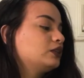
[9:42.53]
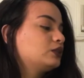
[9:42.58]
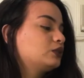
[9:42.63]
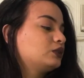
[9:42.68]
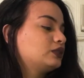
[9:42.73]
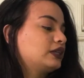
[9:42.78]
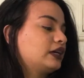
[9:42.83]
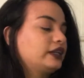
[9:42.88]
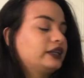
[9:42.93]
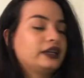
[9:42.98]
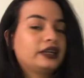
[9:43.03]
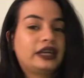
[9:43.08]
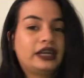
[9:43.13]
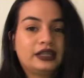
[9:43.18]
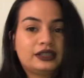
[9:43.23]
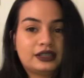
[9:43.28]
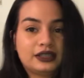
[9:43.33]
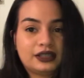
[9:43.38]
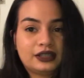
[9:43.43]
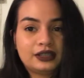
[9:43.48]
Susanna
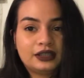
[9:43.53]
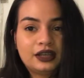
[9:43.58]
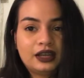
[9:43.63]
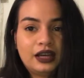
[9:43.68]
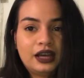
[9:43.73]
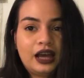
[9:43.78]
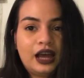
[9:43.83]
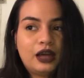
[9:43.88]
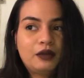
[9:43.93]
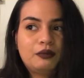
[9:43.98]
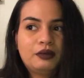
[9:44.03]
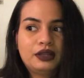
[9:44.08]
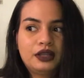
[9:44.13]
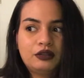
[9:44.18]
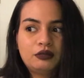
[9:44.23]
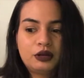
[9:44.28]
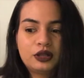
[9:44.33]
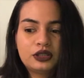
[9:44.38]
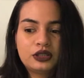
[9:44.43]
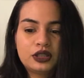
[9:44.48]
Kaysen. I
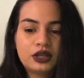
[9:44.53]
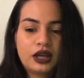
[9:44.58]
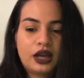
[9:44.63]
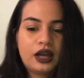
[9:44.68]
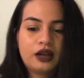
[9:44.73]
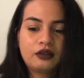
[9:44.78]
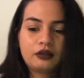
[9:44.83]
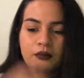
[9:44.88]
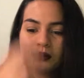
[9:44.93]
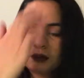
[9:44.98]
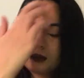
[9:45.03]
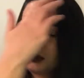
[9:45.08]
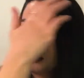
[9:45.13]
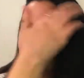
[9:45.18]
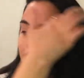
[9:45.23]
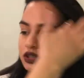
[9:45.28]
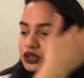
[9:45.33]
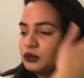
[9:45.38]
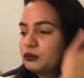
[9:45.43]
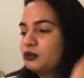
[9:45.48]
remember
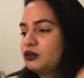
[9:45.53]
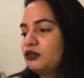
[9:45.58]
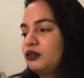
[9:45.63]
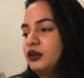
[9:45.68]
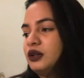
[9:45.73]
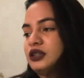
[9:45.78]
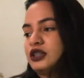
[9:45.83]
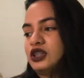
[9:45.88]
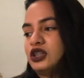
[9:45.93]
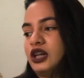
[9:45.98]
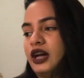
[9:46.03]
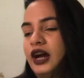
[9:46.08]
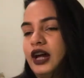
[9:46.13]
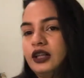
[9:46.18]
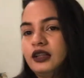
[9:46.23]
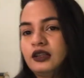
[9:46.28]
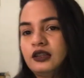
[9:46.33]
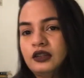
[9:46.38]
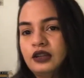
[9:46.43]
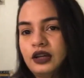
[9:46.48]
watching the movie when I was a
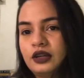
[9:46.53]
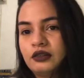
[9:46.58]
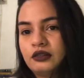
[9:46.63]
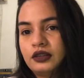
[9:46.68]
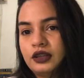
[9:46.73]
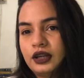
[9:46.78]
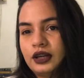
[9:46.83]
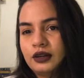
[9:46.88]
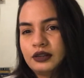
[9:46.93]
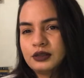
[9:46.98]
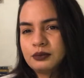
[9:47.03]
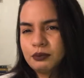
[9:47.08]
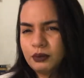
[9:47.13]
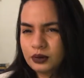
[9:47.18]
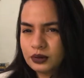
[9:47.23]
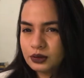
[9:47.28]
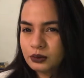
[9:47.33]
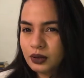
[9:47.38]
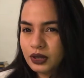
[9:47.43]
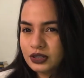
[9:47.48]
child, and I don't think I was
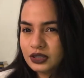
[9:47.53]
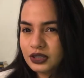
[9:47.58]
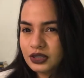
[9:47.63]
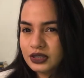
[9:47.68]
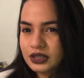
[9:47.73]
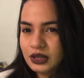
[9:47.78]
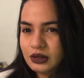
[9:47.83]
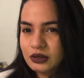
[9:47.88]
supposed to watch it because